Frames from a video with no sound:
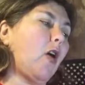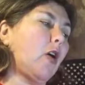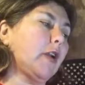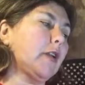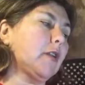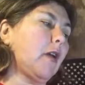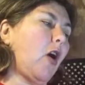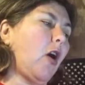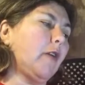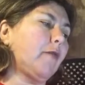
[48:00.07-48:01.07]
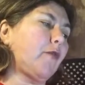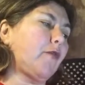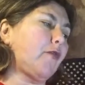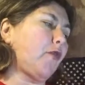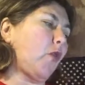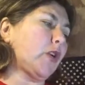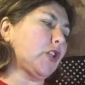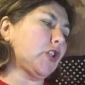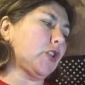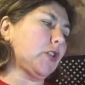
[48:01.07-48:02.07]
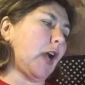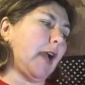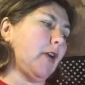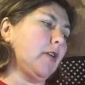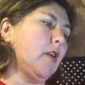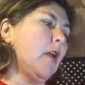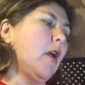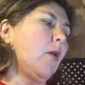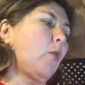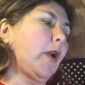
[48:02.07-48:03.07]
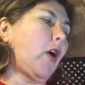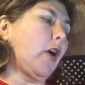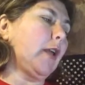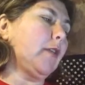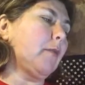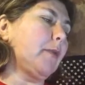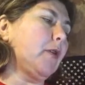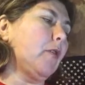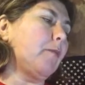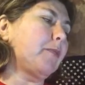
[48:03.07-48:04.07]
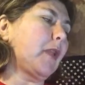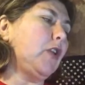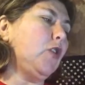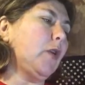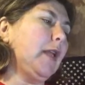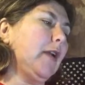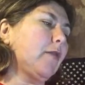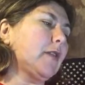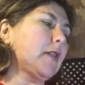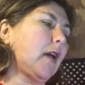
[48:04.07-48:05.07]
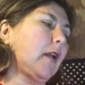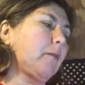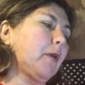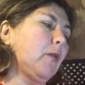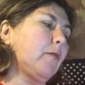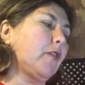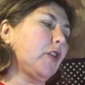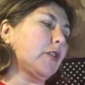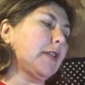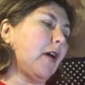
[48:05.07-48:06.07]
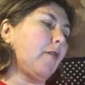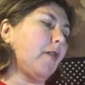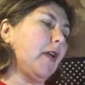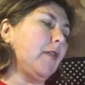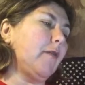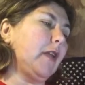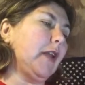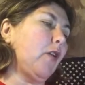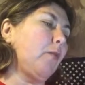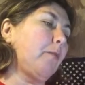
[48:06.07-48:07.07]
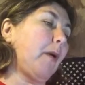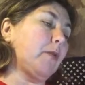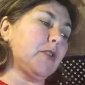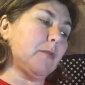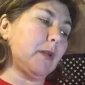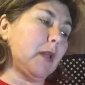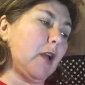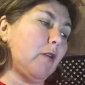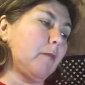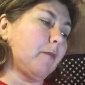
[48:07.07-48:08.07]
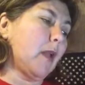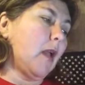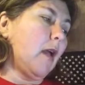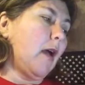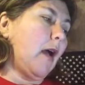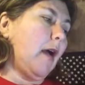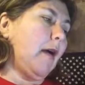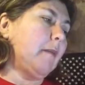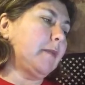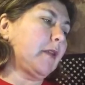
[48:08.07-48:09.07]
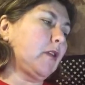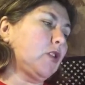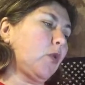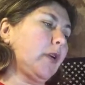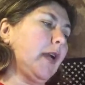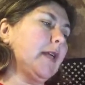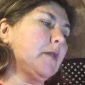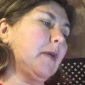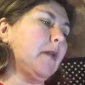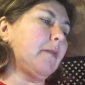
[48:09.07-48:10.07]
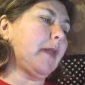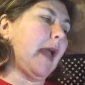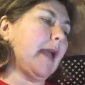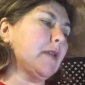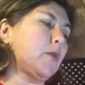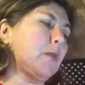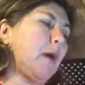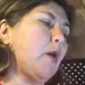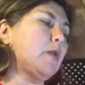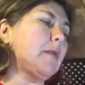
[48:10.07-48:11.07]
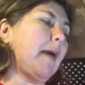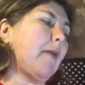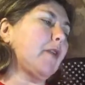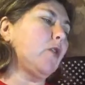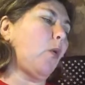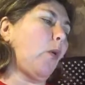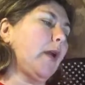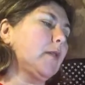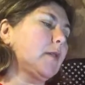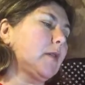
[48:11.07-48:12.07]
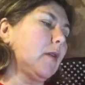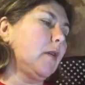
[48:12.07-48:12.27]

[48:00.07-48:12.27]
the Hertfordshire regarding the boom. You can hear the sonic boom for yourself in the video posted below. Twitter has been ablaze with posts about the noise,